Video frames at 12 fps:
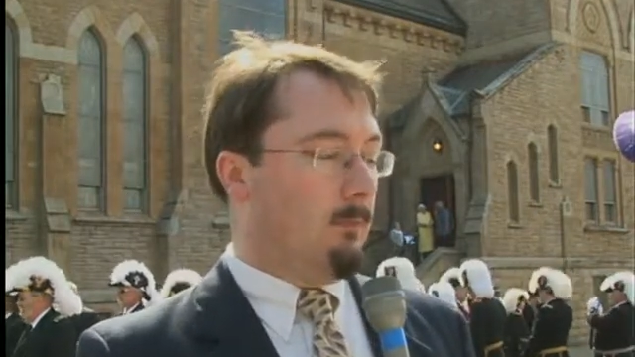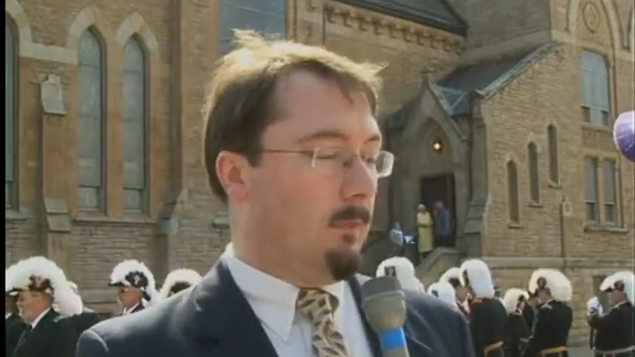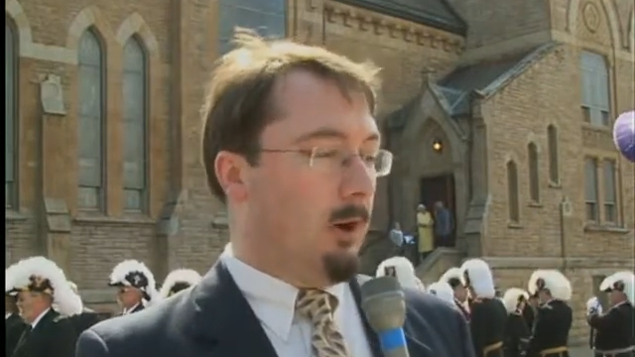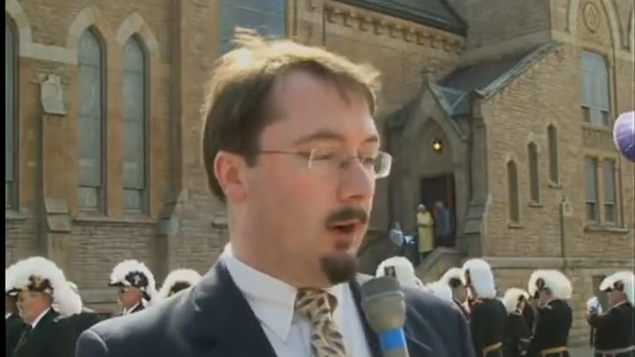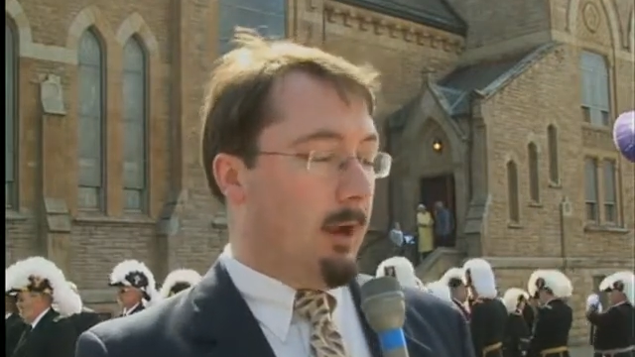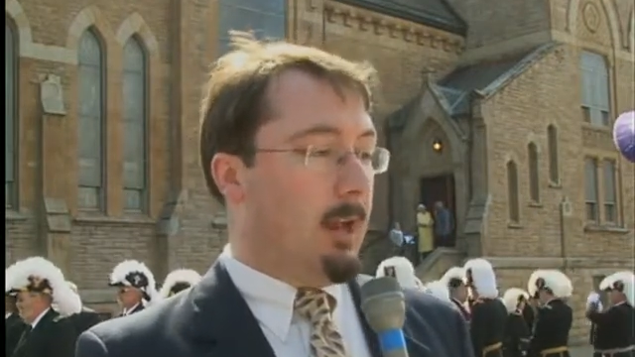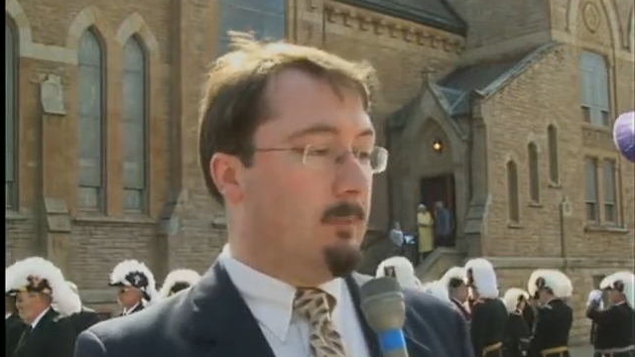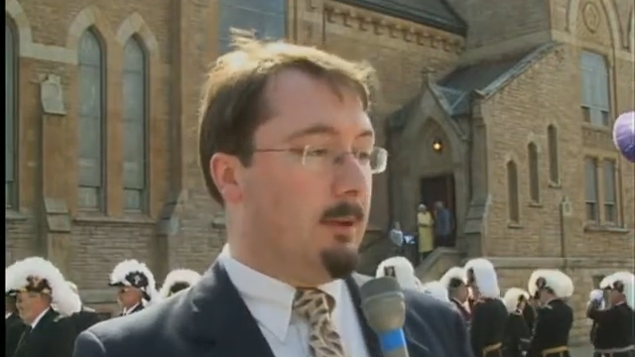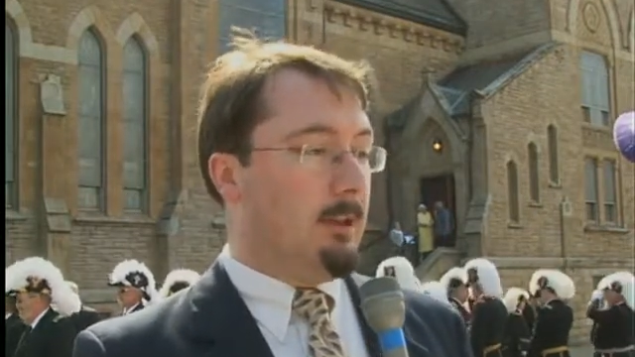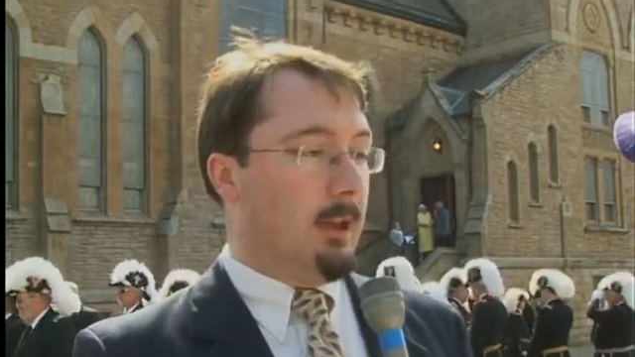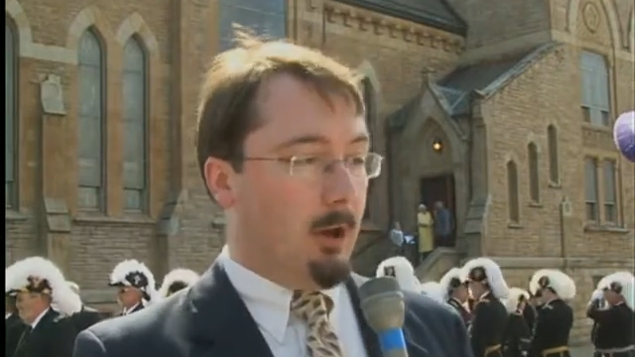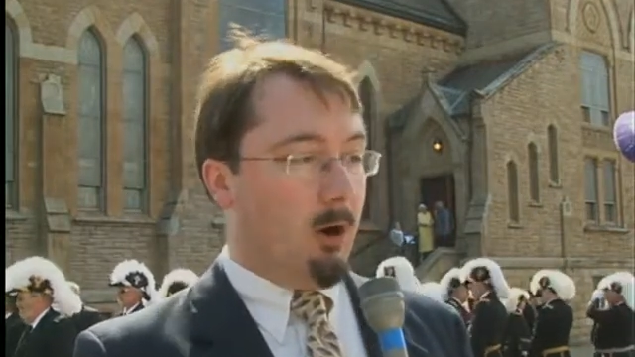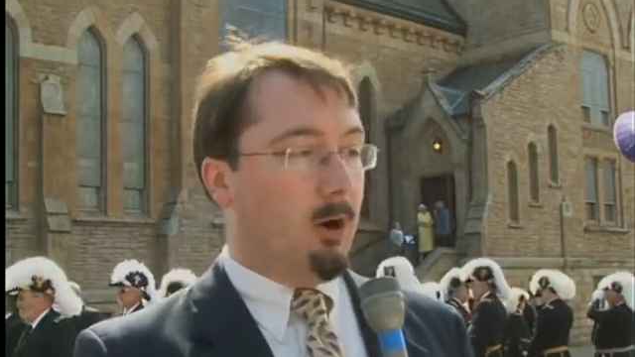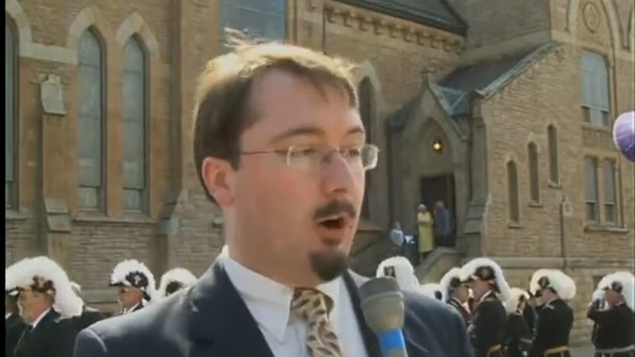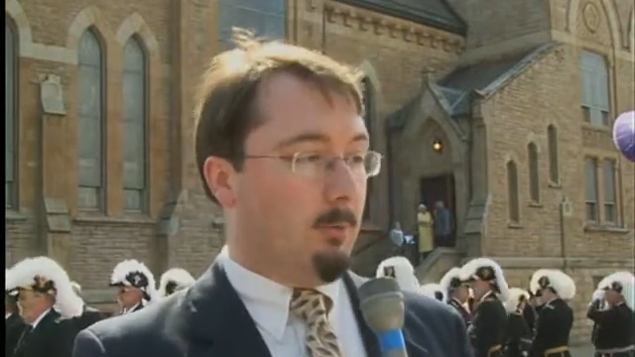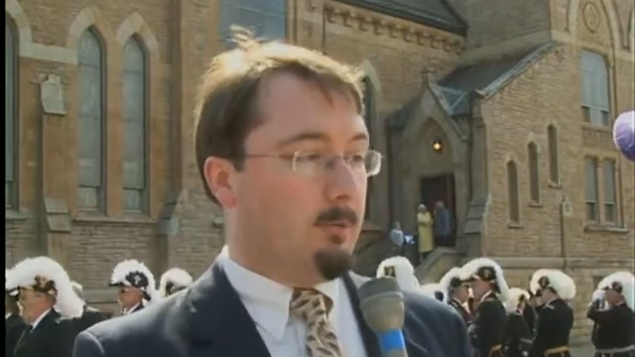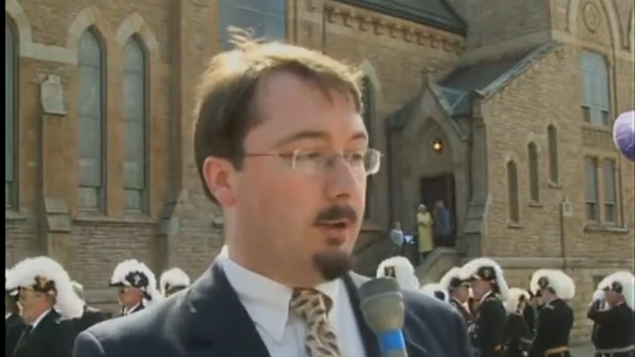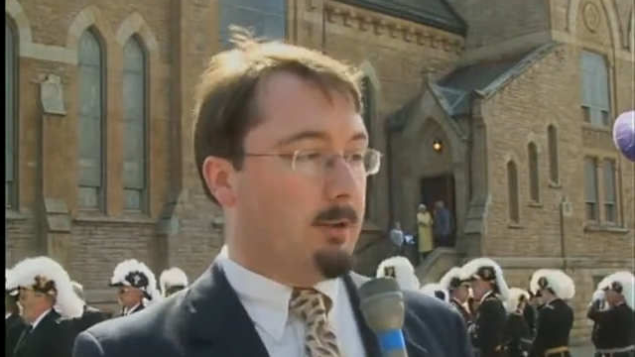our enemy, they are
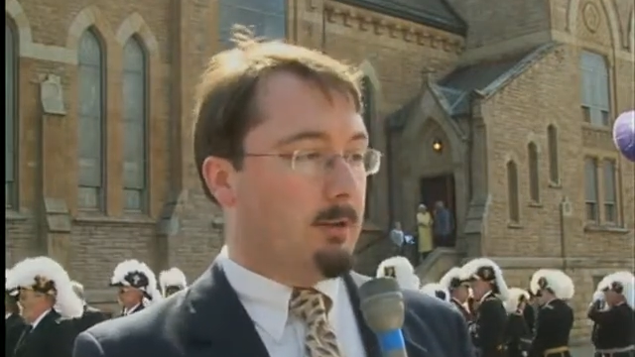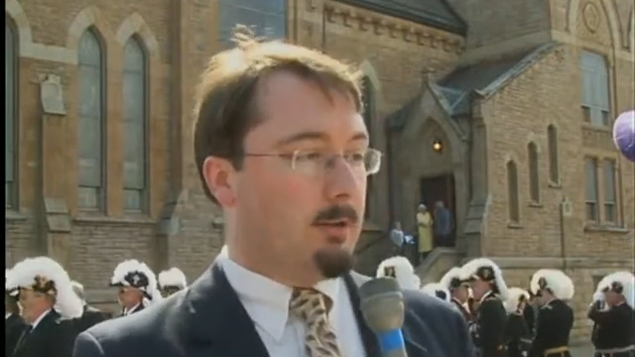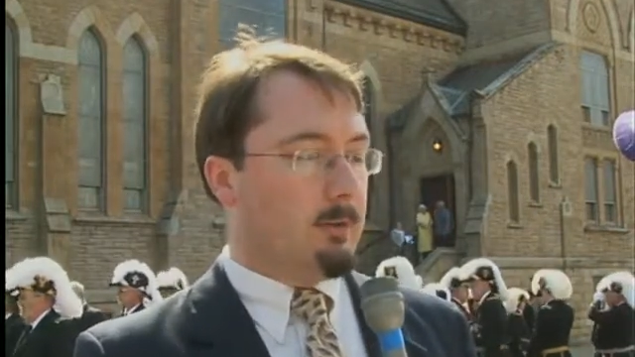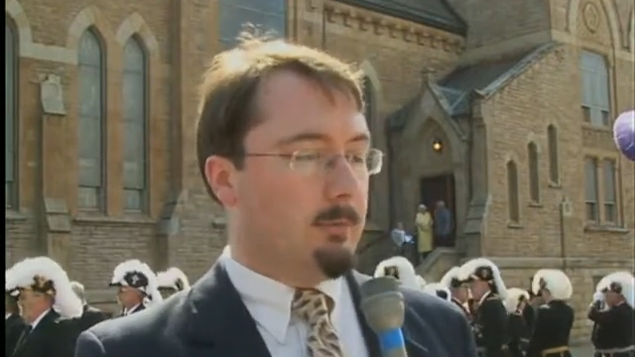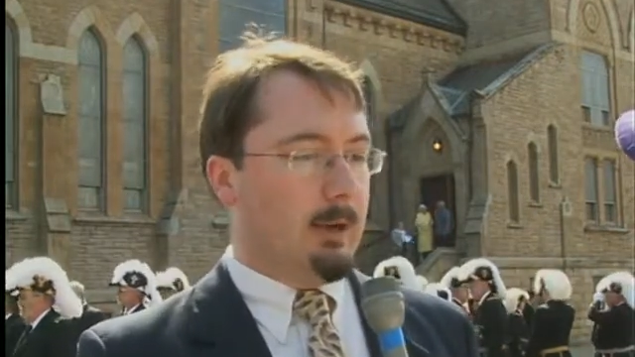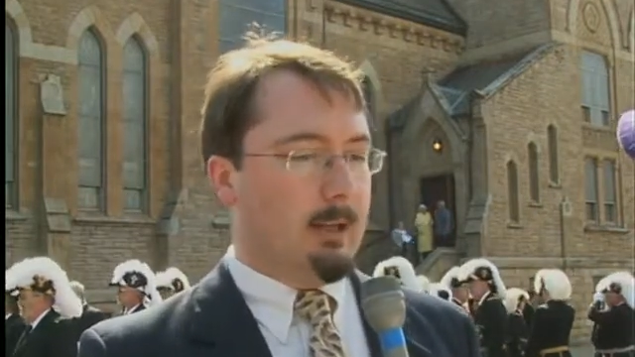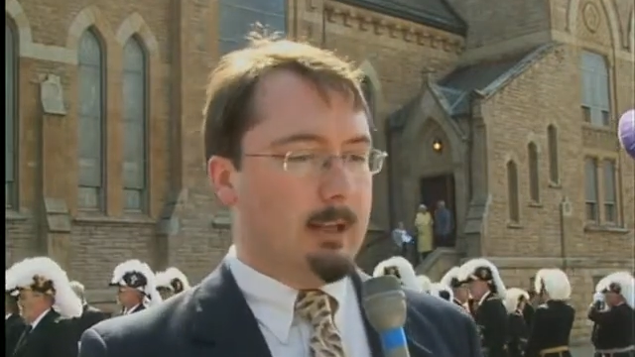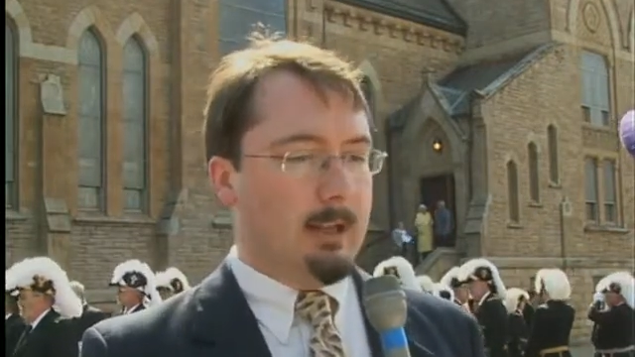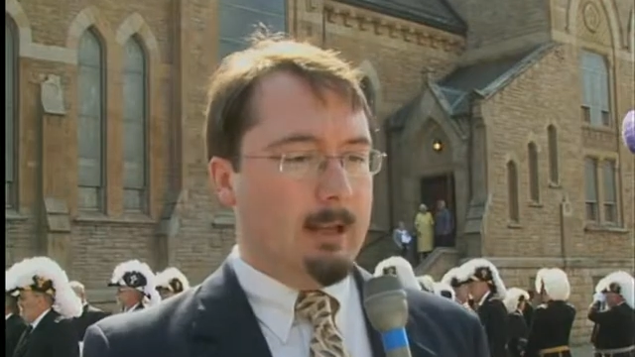our prisoners, but